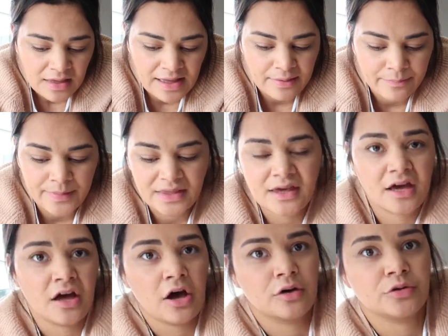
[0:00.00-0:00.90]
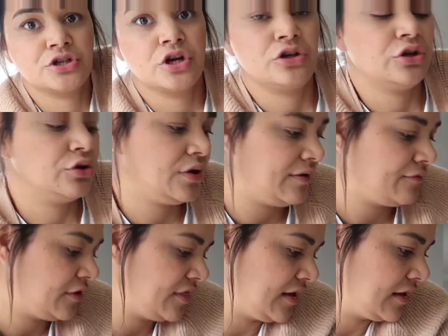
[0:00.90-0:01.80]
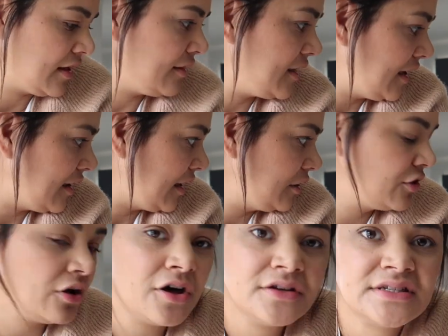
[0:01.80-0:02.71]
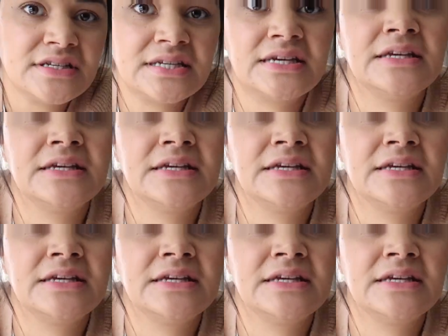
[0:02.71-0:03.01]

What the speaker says: But yeah, I'll show you everything that I got.